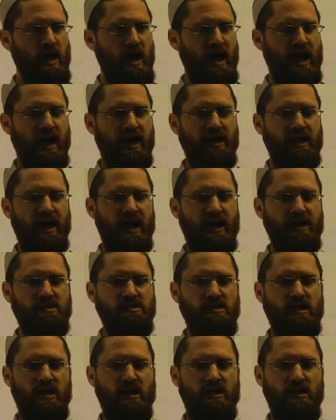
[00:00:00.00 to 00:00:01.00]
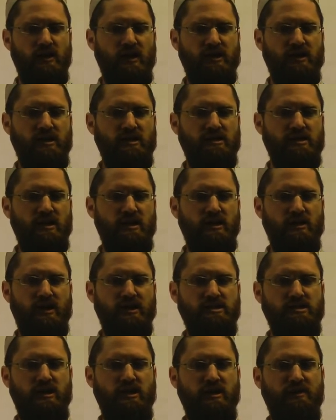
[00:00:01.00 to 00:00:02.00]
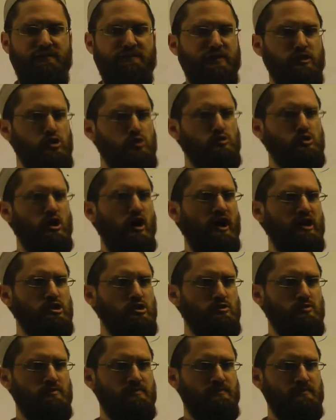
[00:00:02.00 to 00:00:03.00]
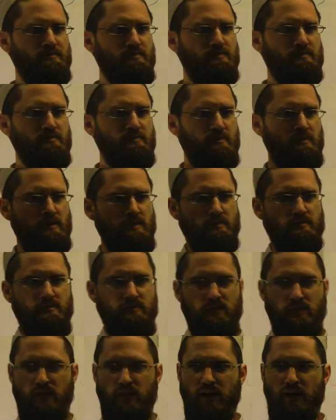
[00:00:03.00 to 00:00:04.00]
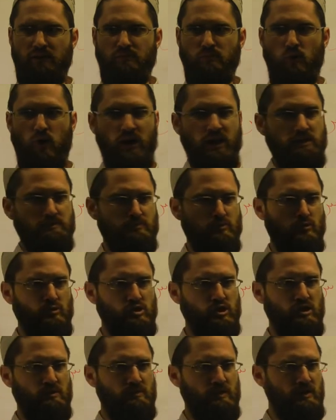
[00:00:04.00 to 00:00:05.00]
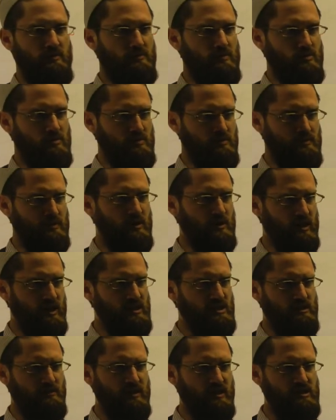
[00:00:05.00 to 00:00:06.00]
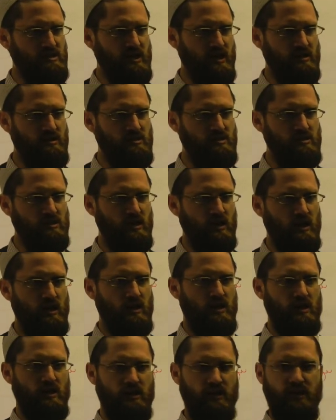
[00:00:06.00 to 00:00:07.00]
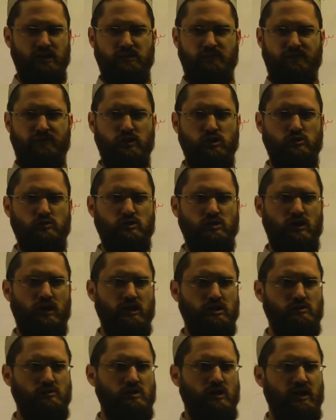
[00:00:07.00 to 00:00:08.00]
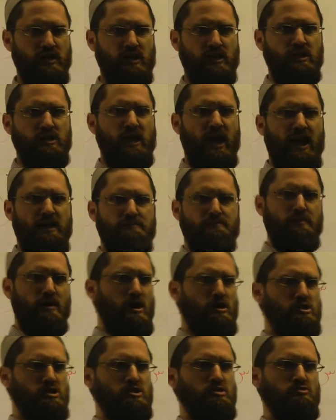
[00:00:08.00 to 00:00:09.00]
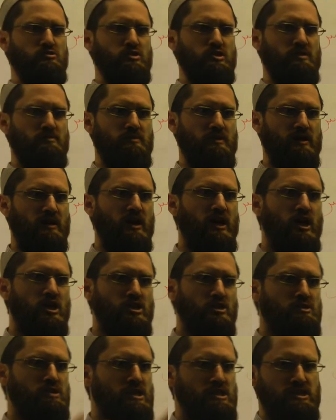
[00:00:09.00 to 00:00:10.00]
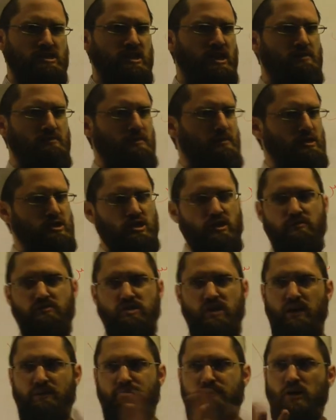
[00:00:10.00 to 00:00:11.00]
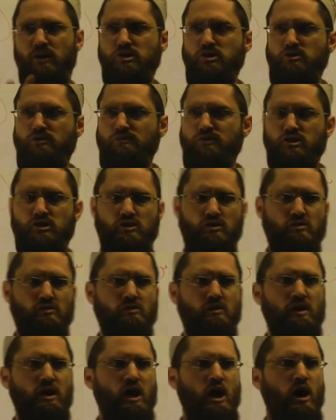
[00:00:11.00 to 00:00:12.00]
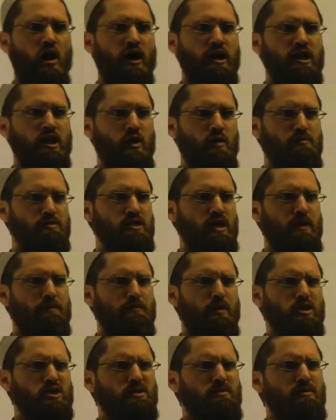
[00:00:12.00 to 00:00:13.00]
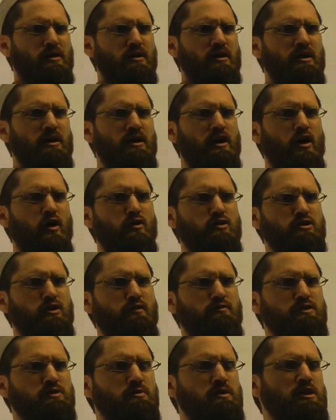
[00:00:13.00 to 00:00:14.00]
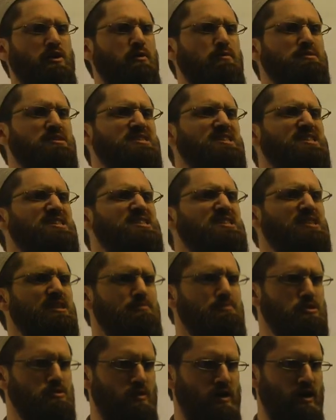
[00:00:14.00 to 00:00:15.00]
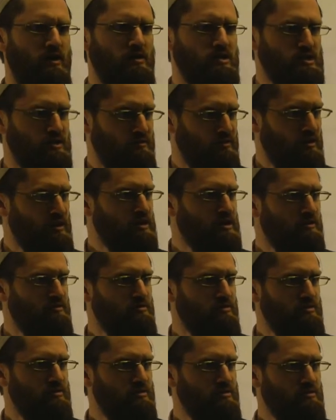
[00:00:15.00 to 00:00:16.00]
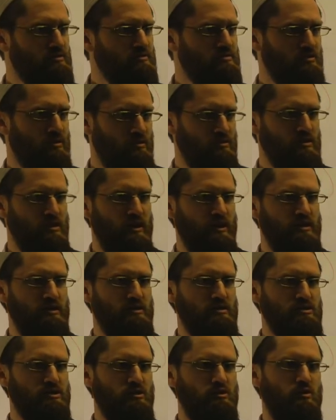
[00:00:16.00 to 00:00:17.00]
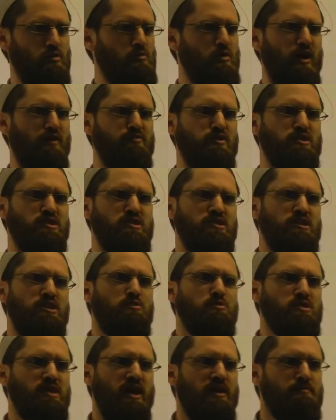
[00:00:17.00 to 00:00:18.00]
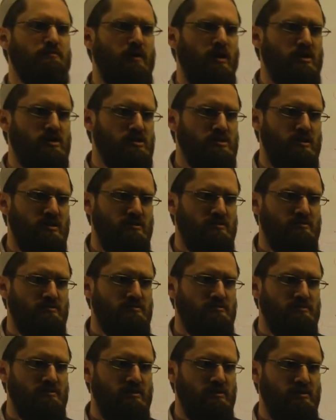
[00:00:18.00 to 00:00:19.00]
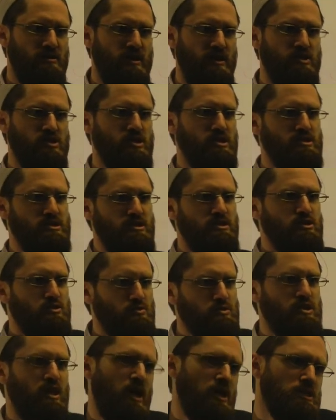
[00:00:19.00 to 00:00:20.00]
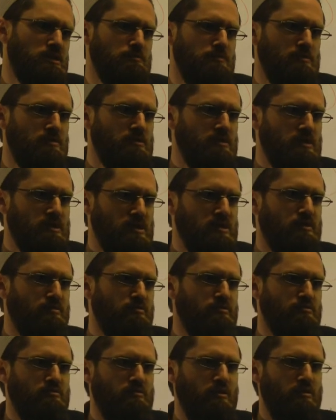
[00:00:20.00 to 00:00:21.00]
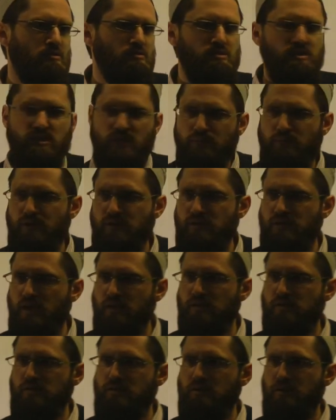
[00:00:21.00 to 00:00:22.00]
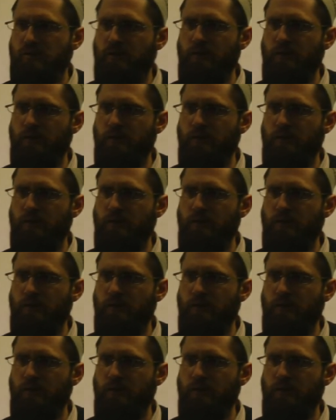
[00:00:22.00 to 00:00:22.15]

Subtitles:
and as an official title, yeah, and what he's brought to the people. Okay, does that make sense? Like his official title, like a headmaster or something. So Tasneem, imagine he was a headmaster of a school. I know him as a headmaster, but obviously we know him as Tasneem as well. It's a very different role. So your wife doesn't see you as a headmaster. Okay, she sees you as a husband. It's a different role. Does that make sense?